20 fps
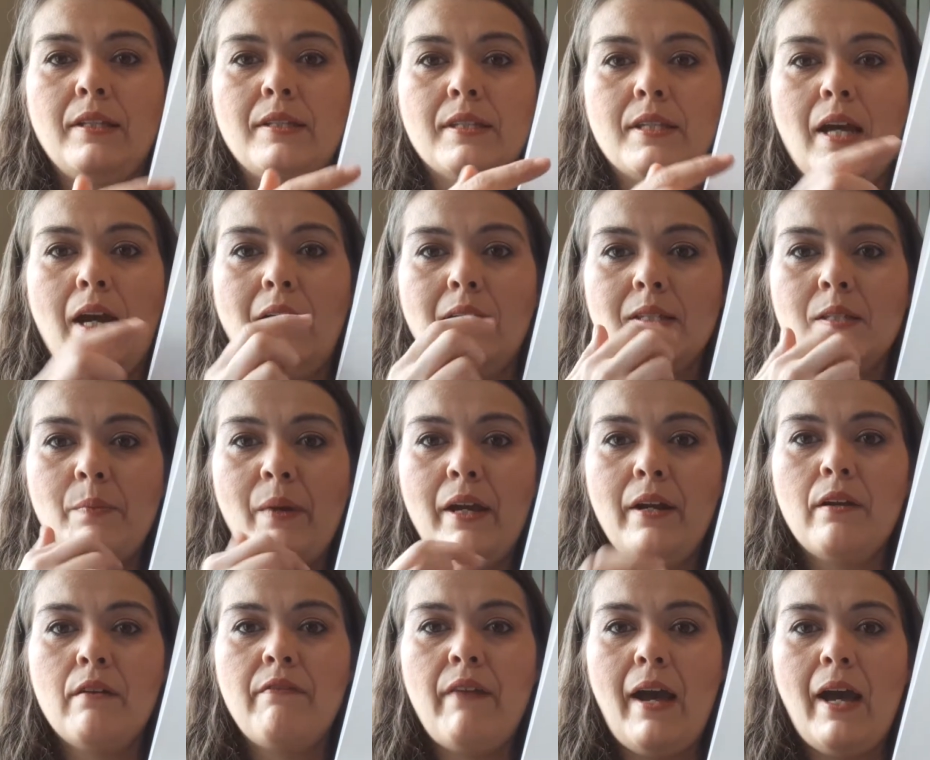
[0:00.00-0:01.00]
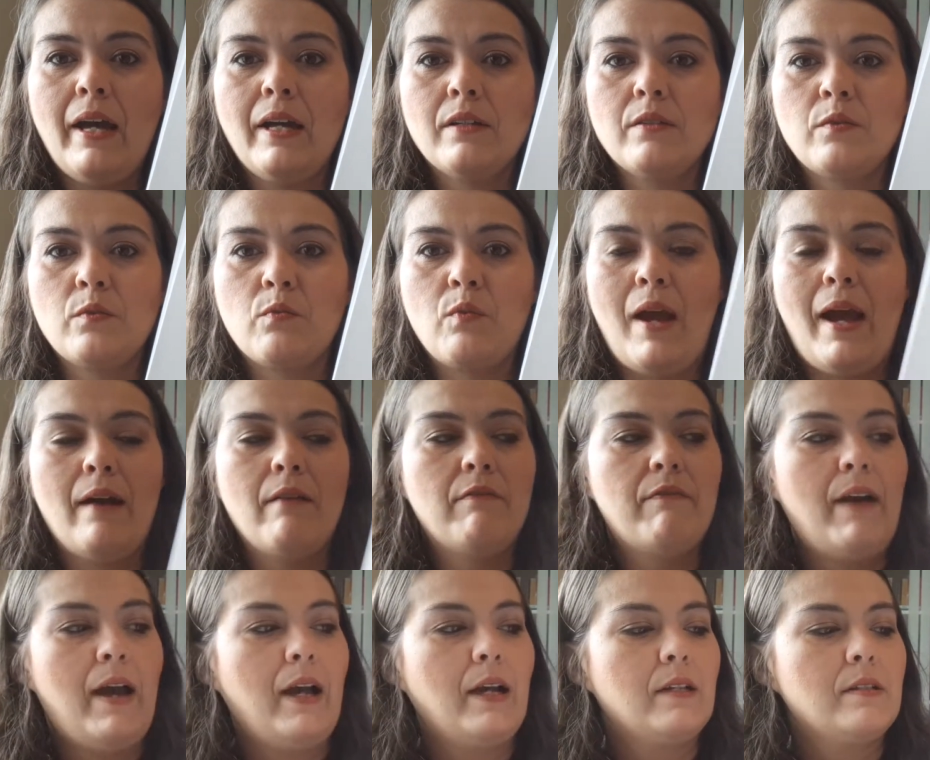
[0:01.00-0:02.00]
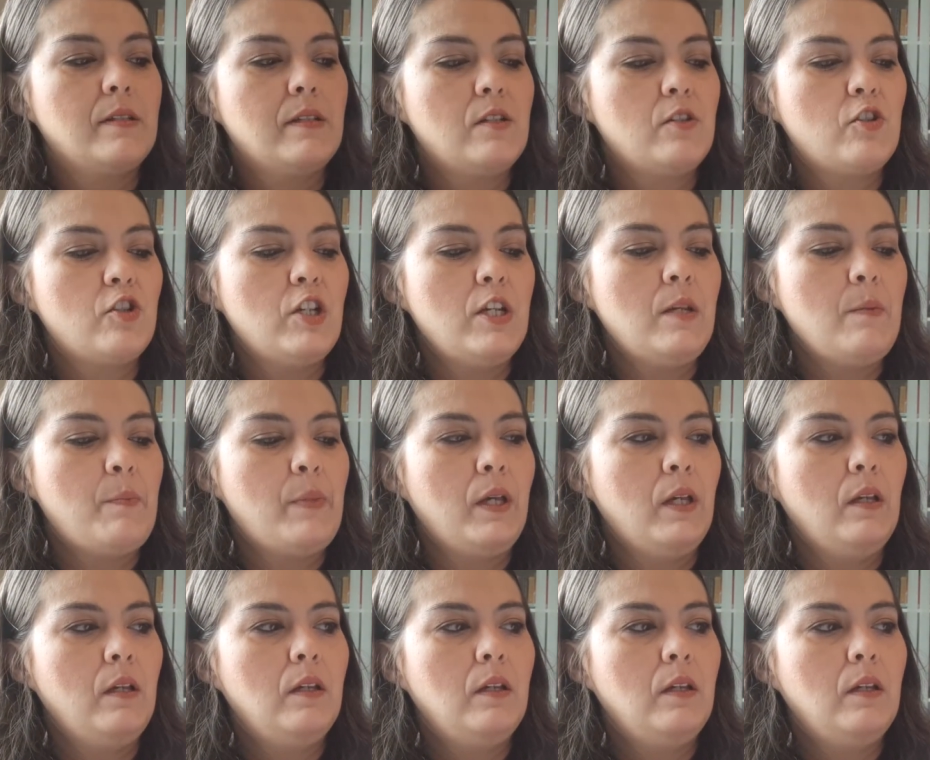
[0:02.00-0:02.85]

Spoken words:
It's got spider facts, rat facts, sheep,